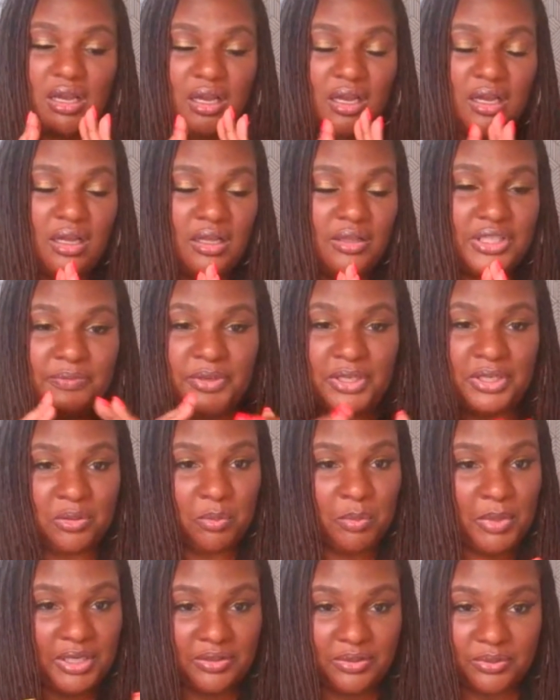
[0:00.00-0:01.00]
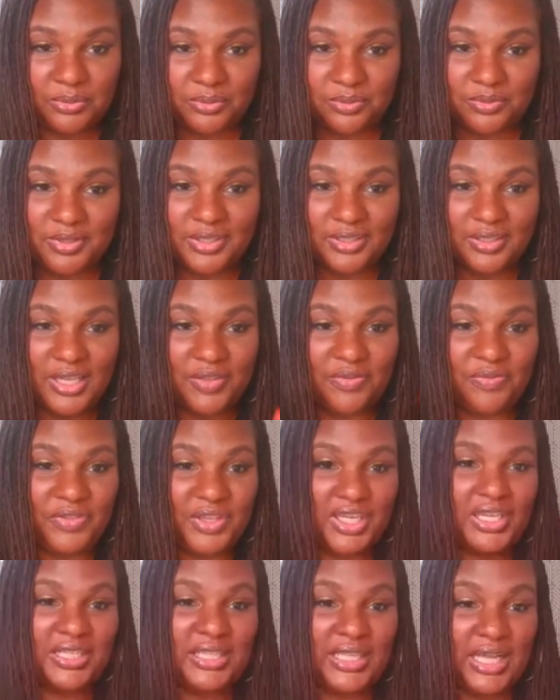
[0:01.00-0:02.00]
There's fundamentals and
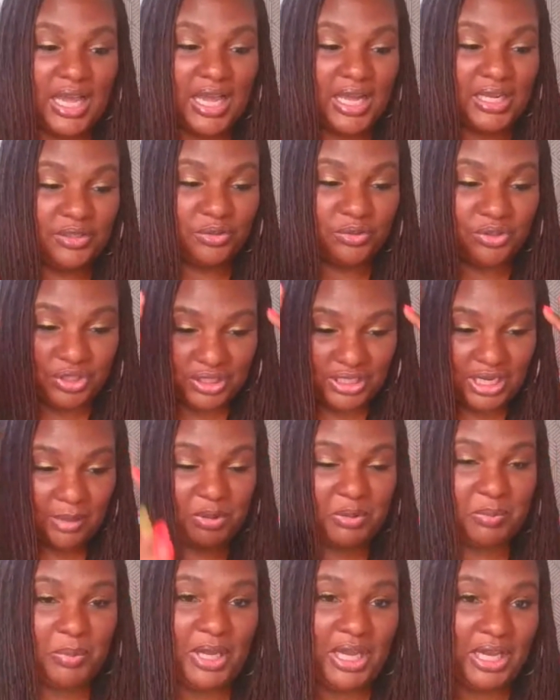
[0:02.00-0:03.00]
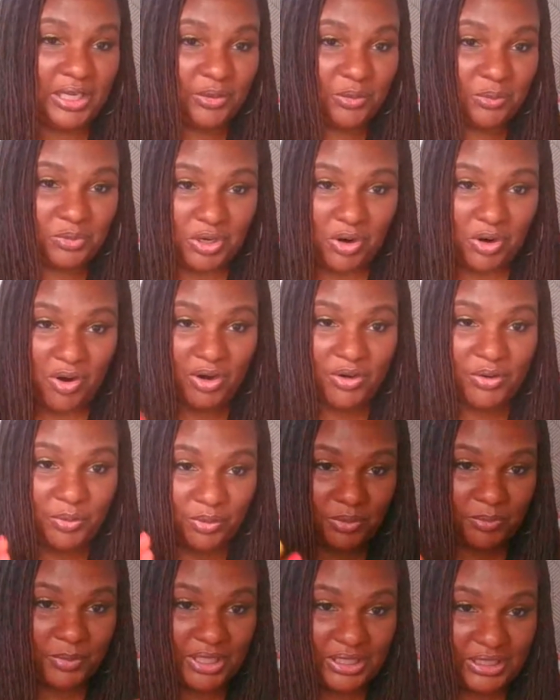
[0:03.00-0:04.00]
things that you should not be paying your hard-earned
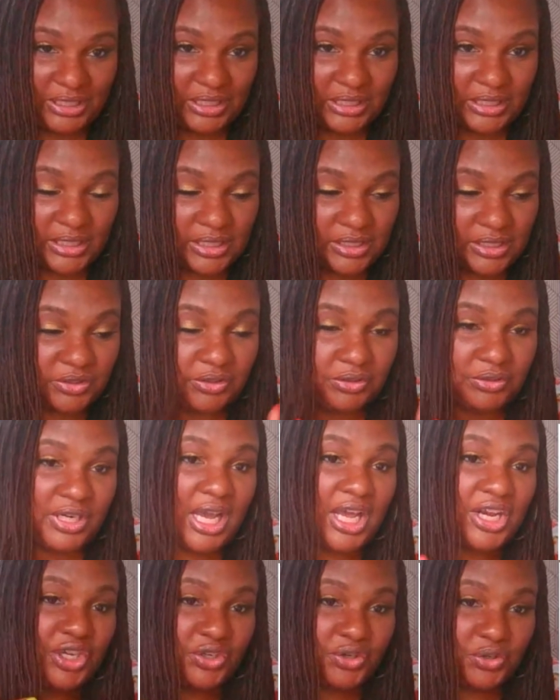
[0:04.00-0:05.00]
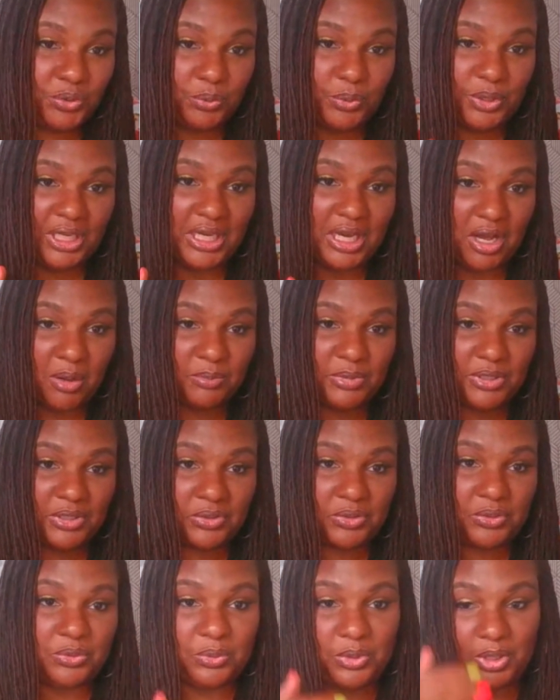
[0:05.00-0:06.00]
money to learn how to do when it comes
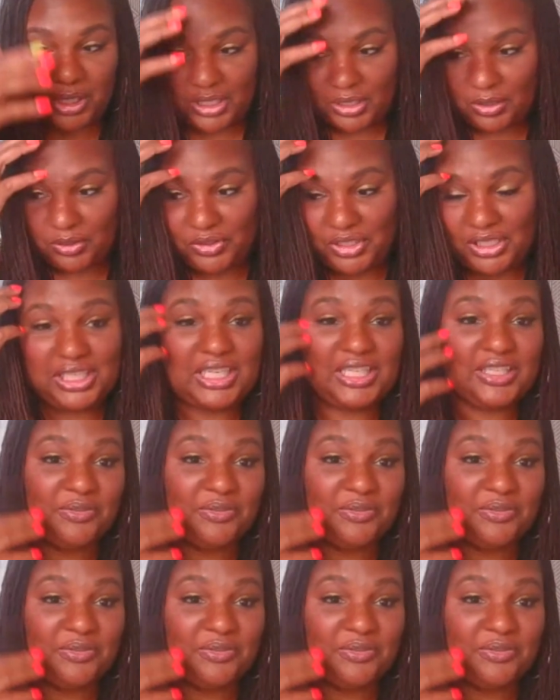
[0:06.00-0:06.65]
to the needs of